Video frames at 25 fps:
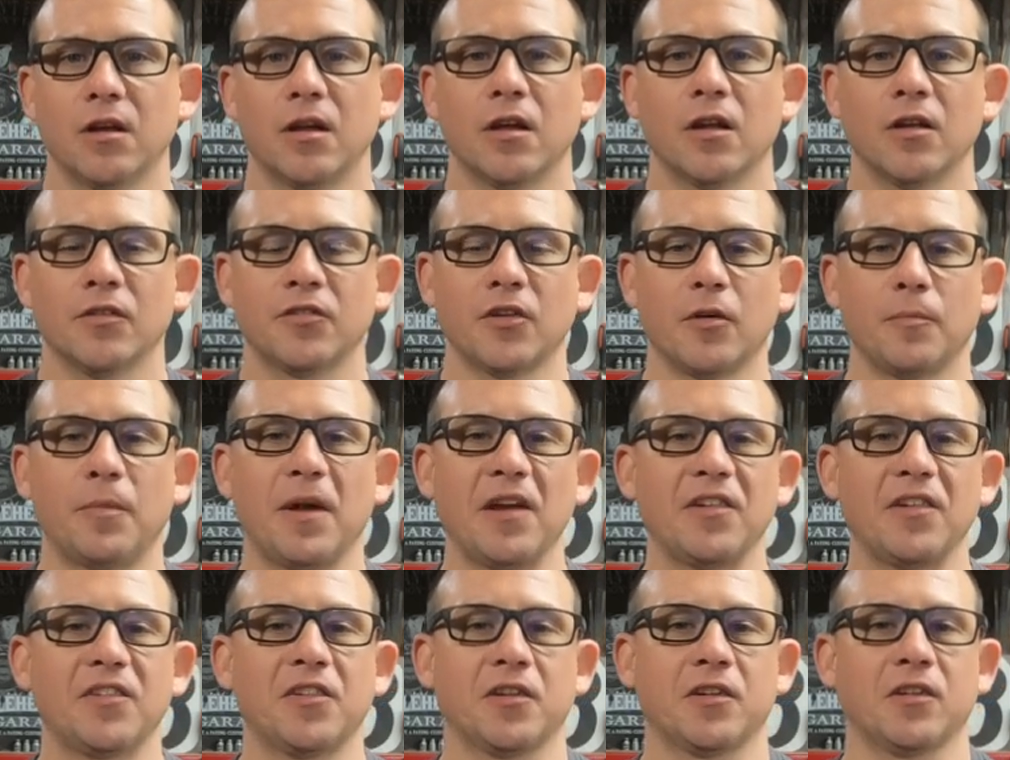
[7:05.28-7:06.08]
So
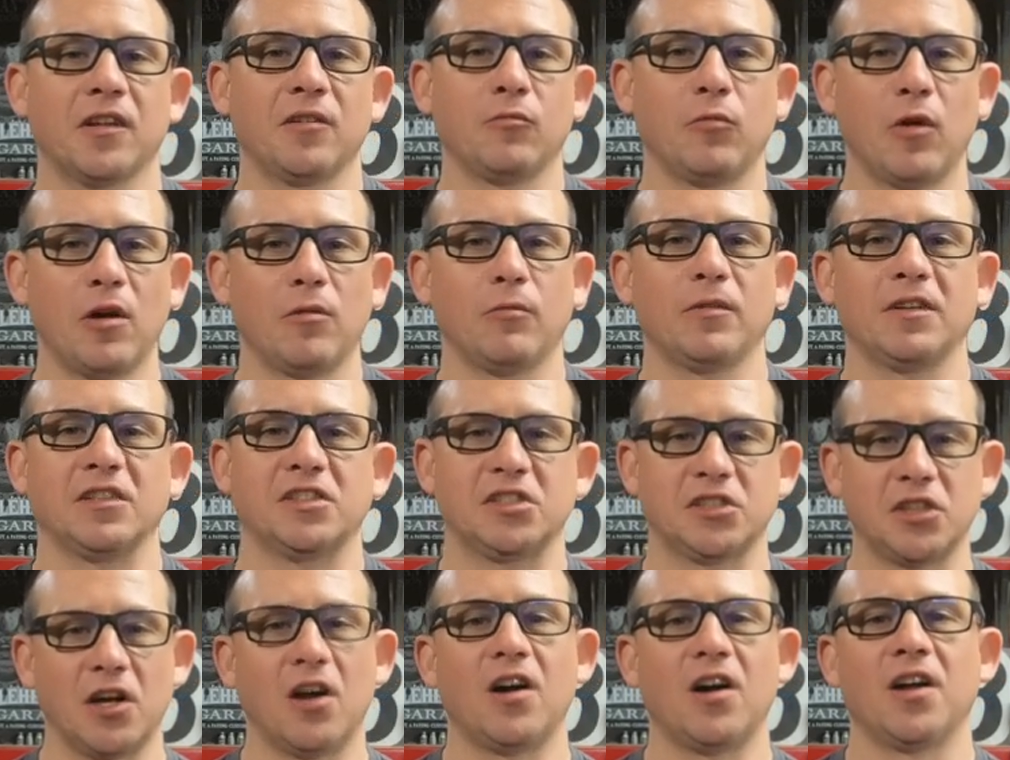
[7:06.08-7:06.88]
basically what we
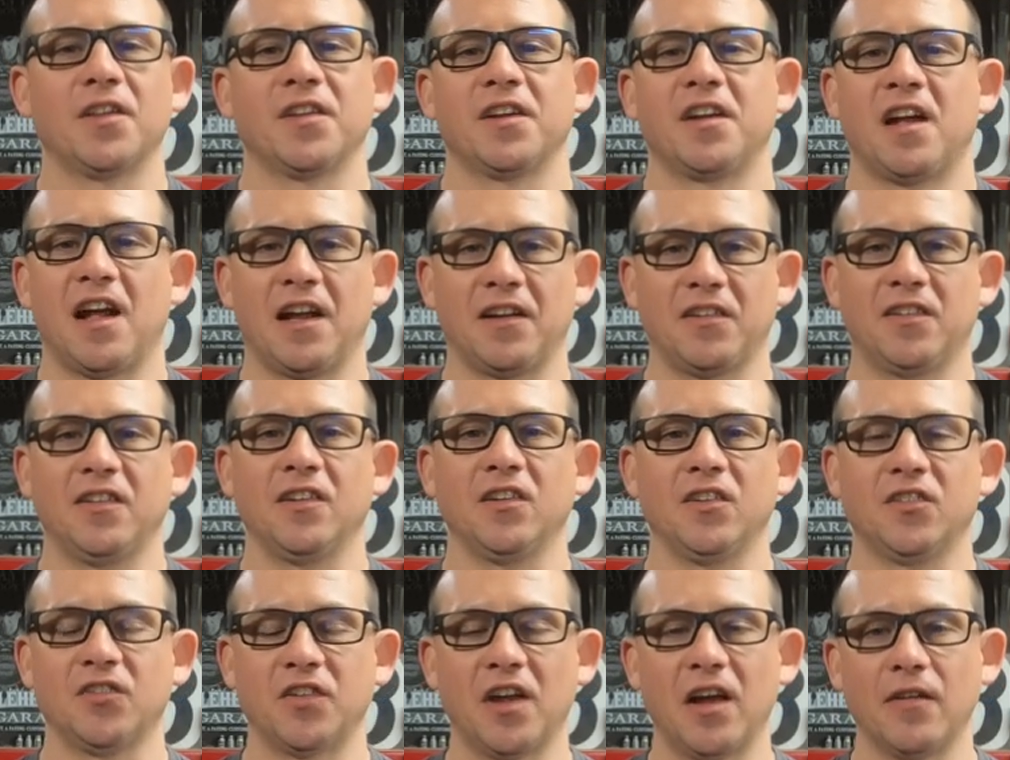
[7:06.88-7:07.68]
saw in the
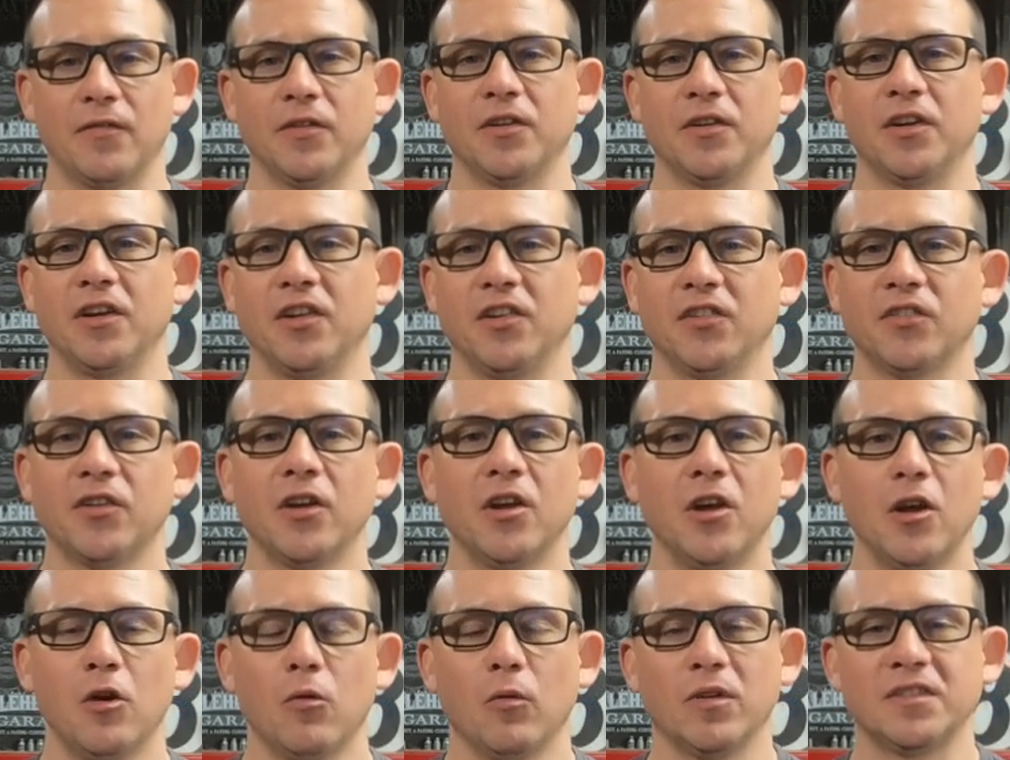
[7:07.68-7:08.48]
nineteen seventies
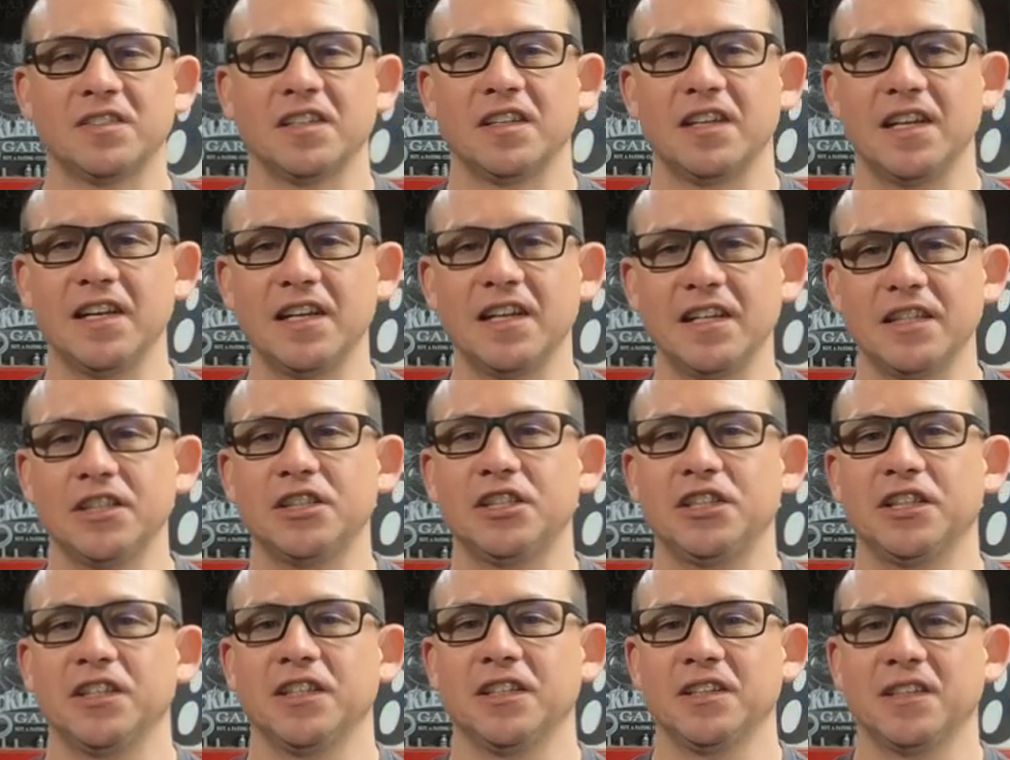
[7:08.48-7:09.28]
was an
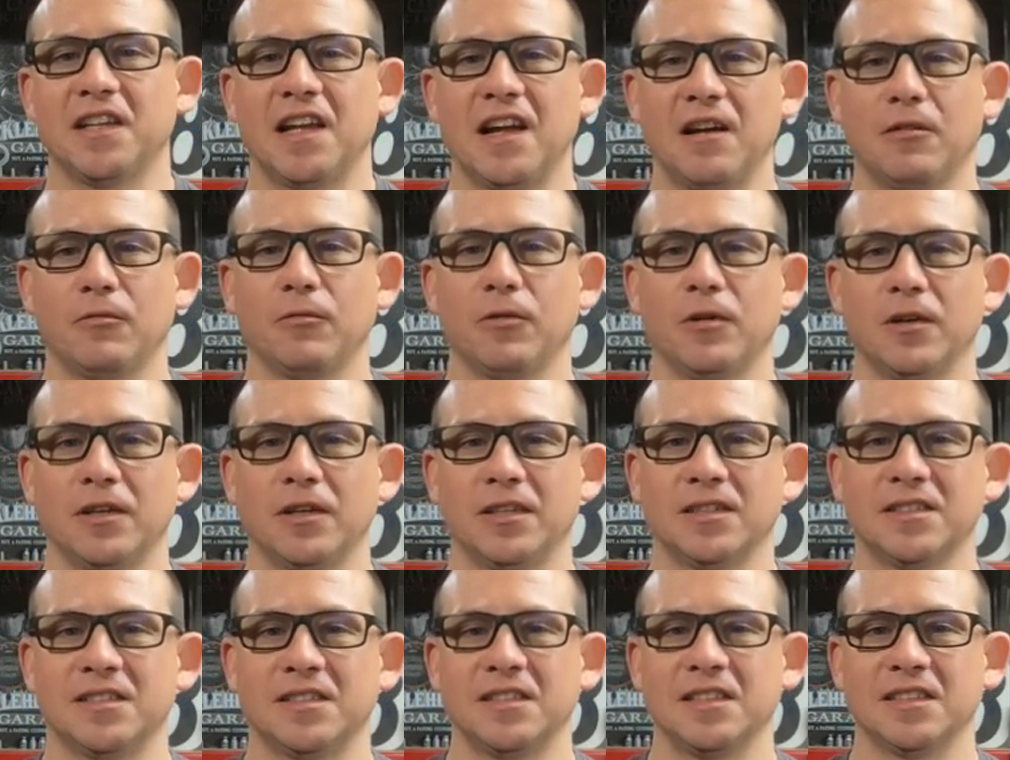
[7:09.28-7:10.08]
engine that
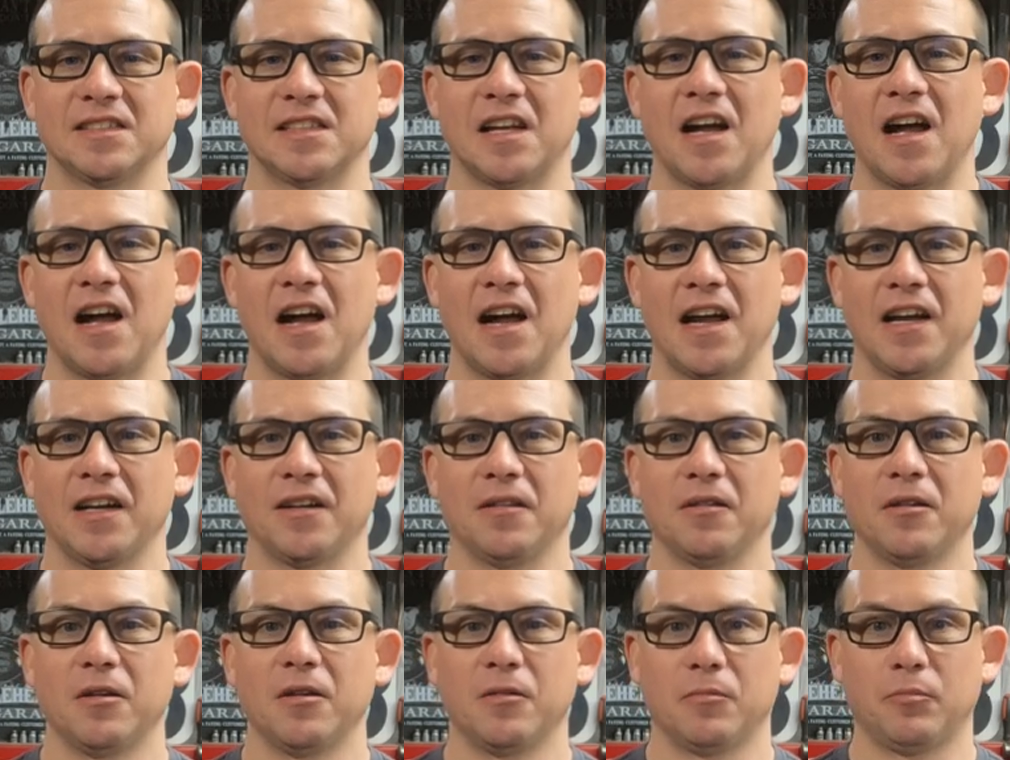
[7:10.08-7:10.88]
was designed